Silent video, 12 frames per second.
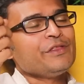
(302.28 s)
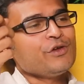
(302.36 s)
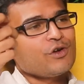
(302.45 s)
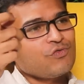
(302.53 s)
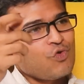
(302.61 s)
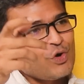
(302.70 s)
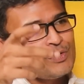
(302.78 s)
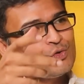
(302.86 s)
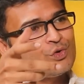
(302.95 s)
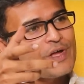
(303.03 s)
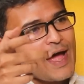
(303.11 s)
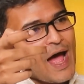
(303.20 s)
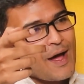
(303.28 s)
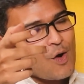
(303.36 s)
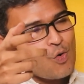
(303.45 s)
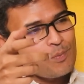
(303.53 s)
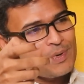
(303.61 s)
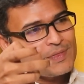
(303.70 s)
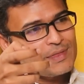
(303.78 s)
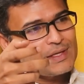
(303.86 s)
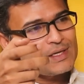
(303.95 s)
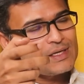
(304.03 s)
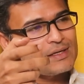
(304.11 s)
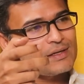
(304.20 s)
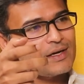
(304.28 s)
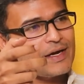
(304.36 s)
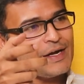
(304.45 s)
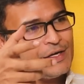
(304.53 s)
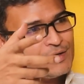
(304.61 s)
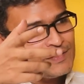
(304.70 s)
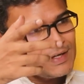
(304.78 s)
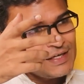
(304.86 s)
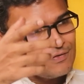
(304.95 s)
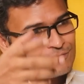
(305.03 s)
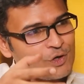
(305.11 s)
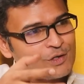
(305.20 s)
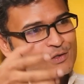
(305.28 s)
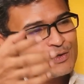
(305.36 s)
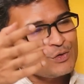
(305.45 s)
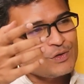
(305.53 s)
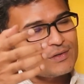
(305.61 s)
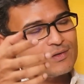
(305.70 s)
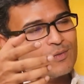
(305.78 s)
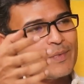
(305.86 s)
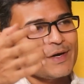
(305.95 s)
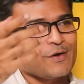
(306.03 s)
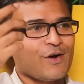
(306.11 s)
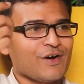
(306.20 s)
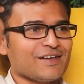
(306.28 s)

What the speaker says: in your phone, you would open the, and in the lift also, you, oh my God.